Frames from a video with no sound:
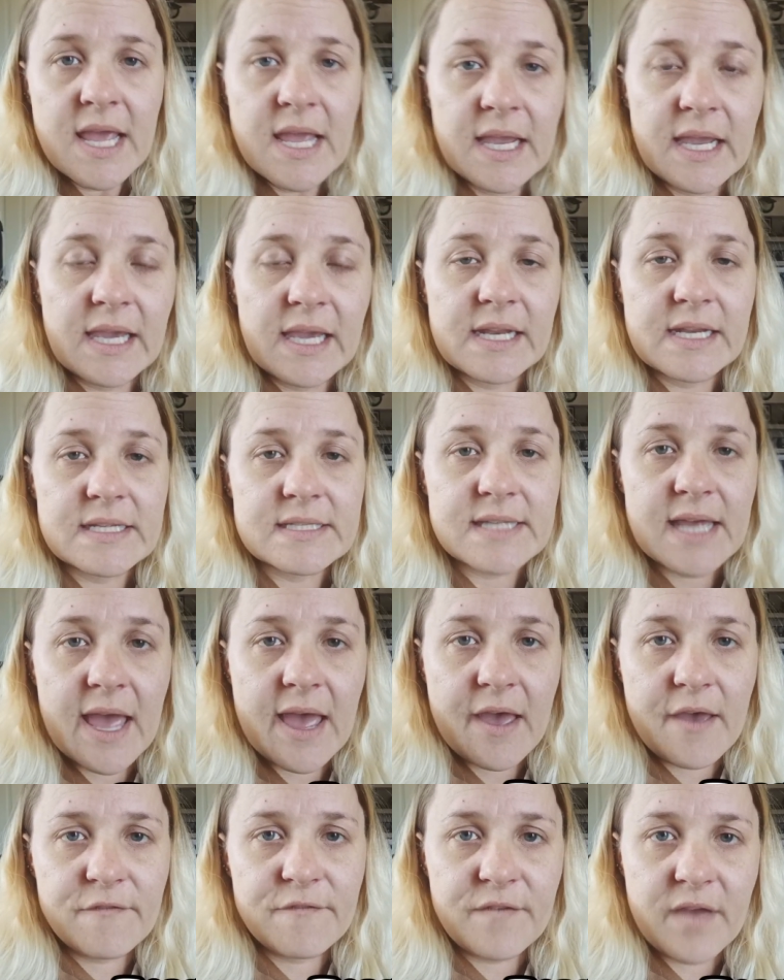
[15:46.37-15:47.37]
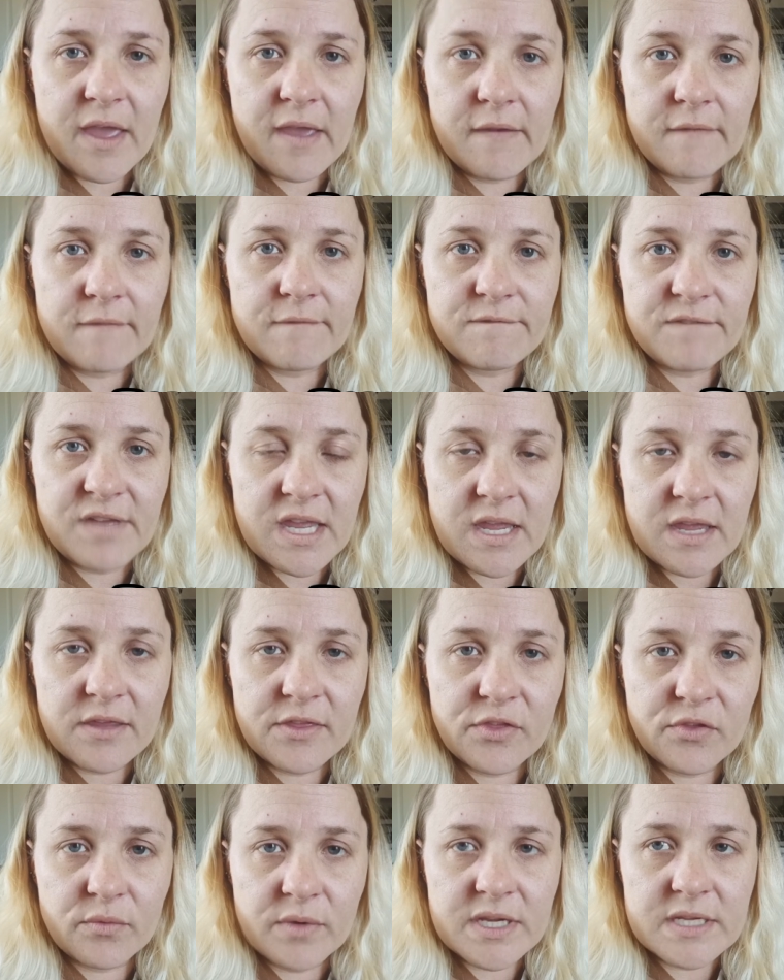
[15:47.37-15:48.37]
It is
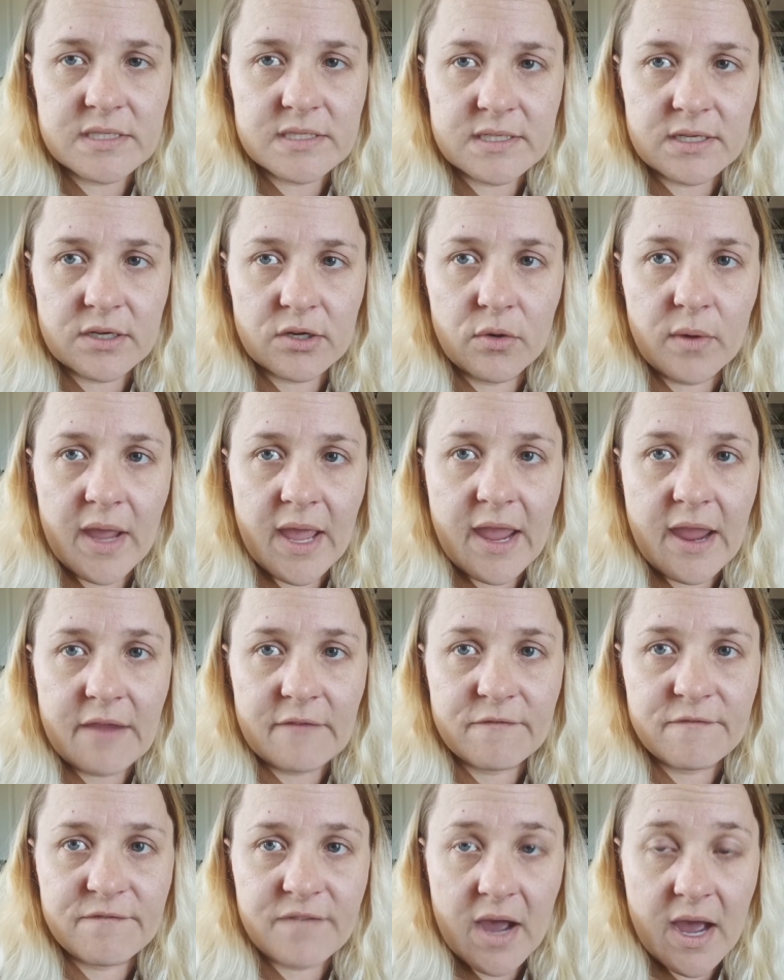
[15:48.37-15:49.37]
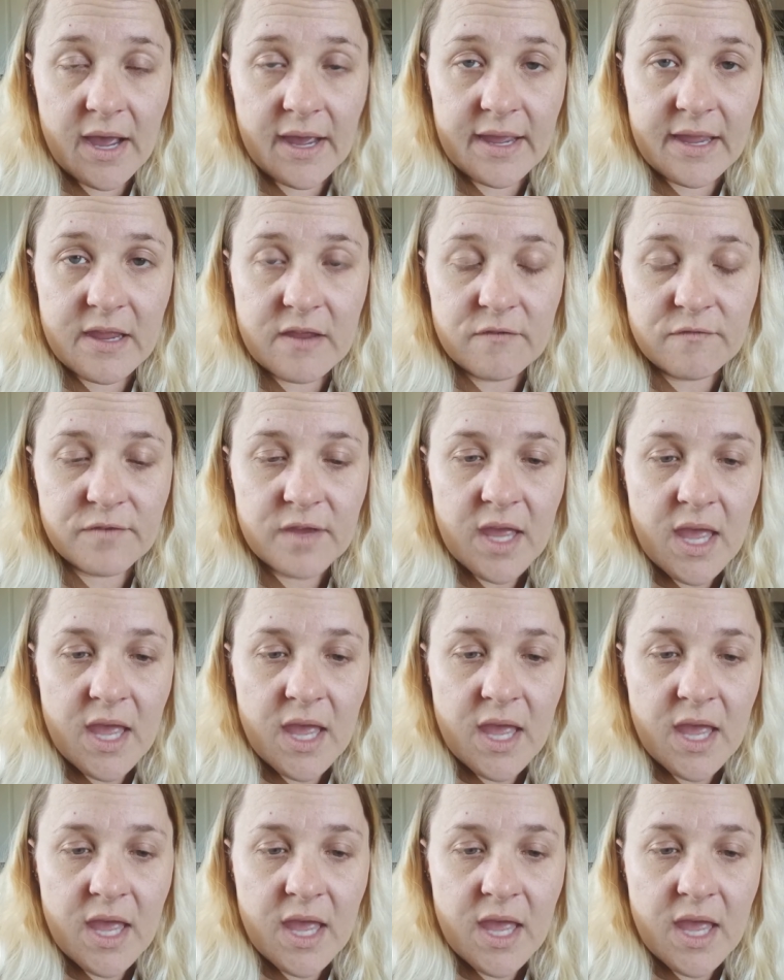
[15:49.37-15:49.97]
FAV3085.